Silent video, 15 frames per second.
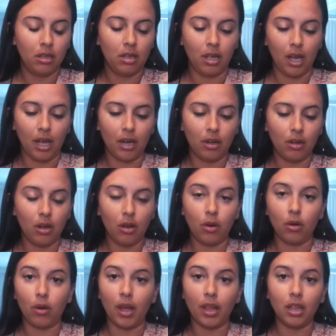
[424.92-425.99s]
I don't know.
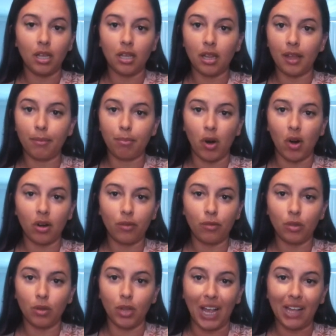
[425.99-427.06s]
I think like part of
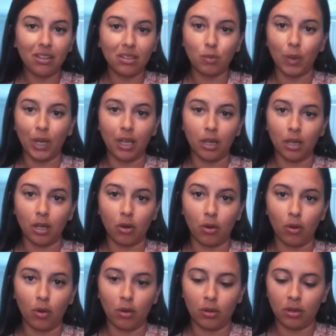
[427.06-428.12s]
you likes being in the
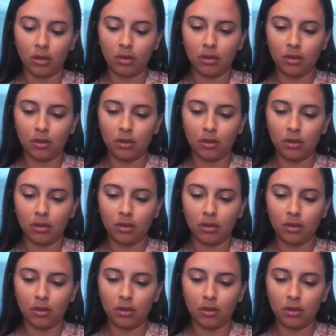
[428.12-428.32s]
cold.